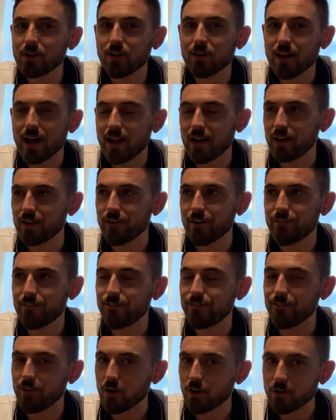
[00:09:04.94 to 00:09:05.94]
are not a
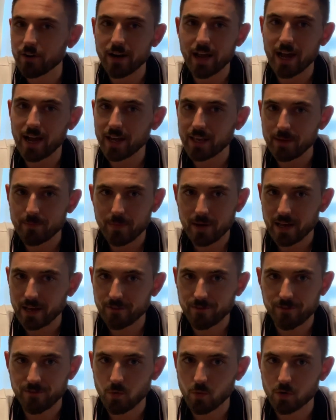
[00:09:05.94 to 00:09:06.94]
foreign occupying
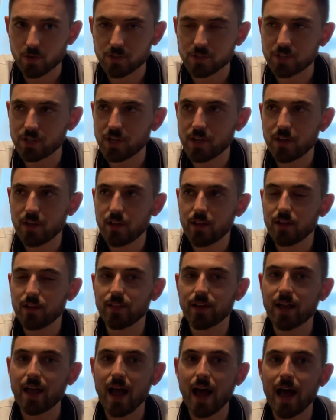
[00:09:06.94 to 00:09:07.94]
force.
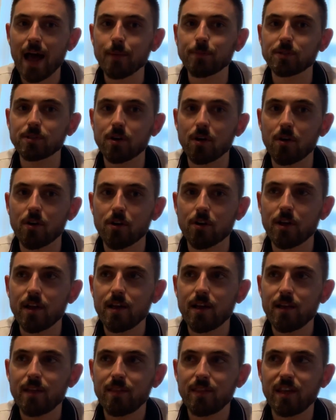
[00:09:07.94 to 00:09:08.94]
The cops are
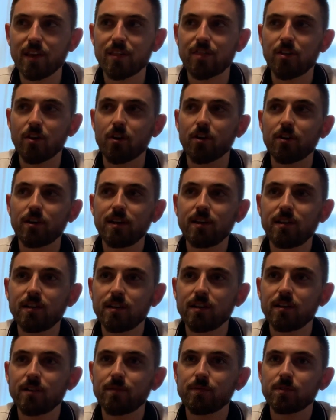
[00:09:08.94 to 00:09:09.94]
the authority
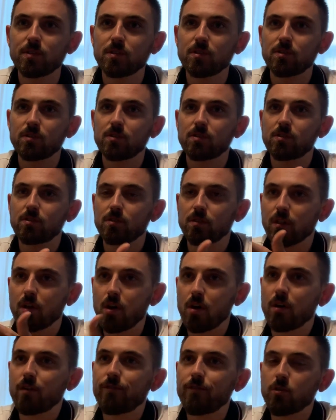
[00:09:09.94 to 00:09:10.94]

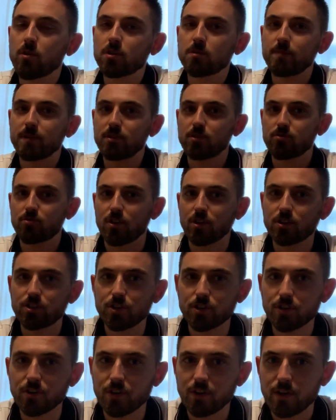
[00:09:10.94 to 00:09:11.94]
law enforcement
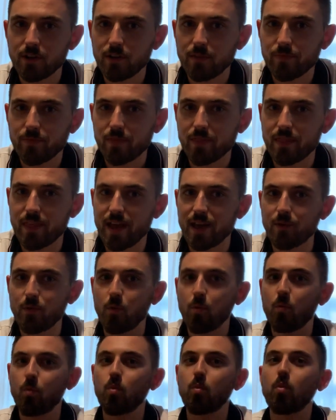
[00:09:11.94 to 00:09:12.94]
structure that
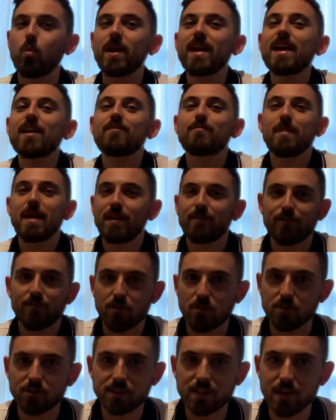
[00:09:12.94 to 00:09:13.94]
we have made
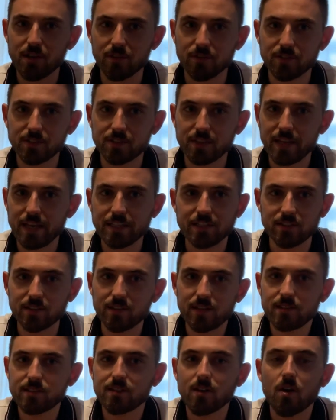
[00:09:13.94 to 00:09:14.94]
for ourselves. It's
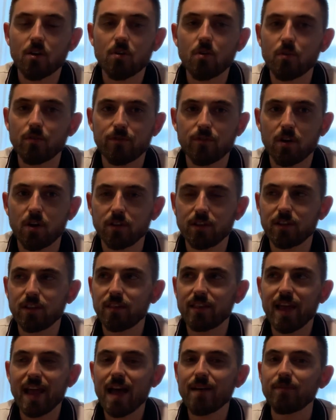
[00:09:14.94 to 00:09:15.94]
it's our own fault.
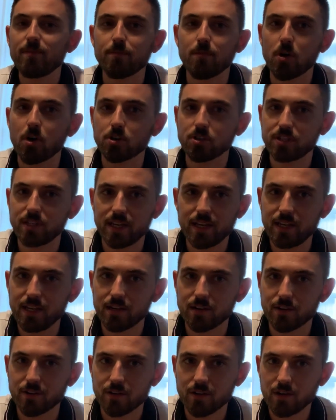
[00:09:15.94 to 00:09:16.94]
They haven't marched in
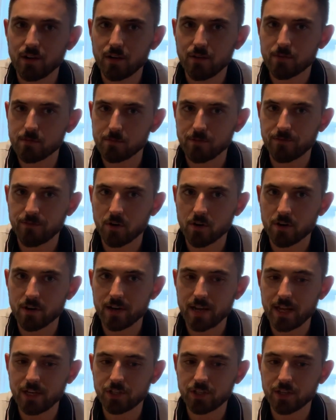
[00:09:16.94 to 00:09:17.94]
here from a foreign
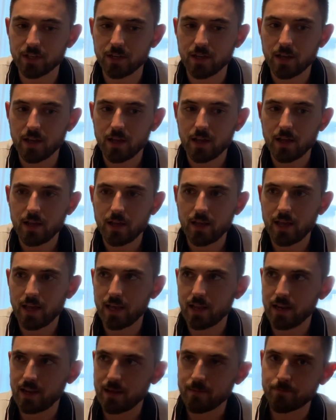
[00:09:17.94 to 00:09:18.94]
nation
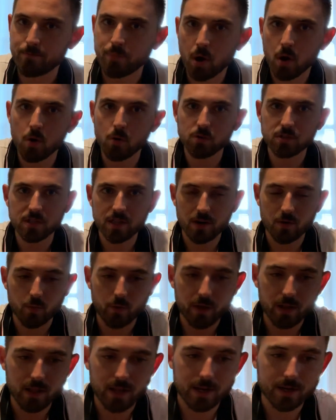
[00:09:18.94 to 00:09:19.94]
and imposed their
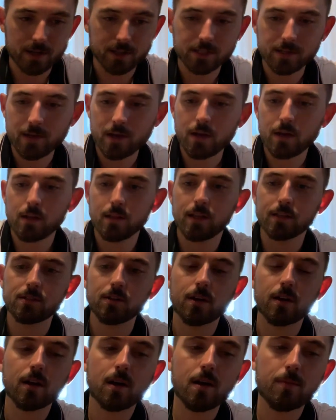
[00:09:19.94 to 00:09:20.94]
will on us. Let's
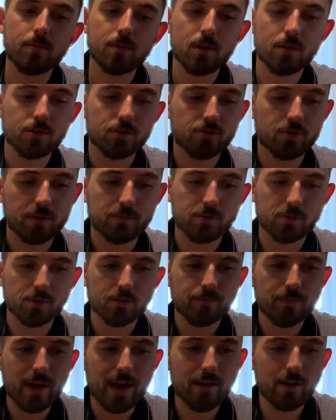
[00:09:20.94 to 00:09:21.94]
look at a couple other scriptures.
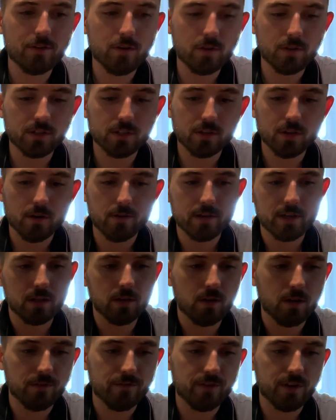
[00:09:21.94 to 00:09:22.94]
I know this is already a
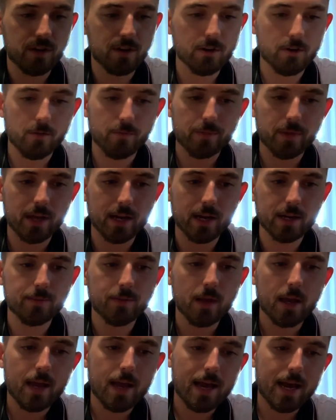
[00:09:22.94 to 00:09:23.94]
long video and I
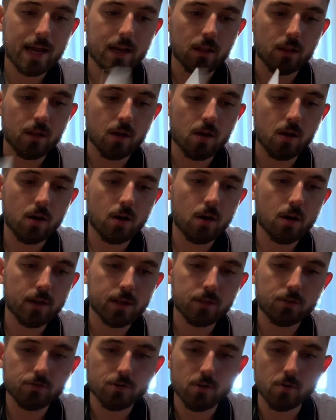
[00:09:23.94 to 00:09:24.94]
had a long
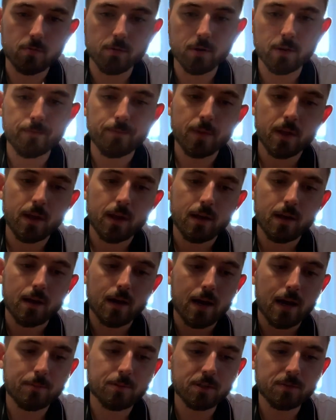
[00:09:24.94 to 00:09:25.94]
intro, but
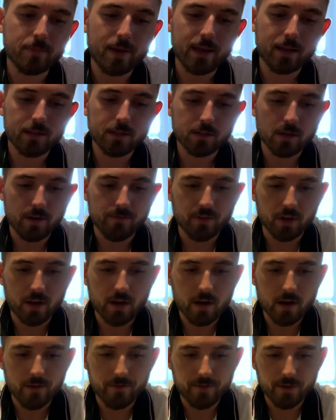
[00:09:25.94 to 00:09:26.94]
I'm just making this off the
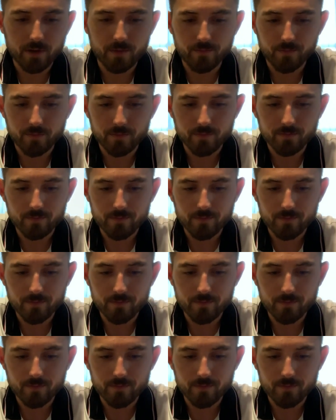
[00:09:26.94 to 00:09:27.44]
cuff and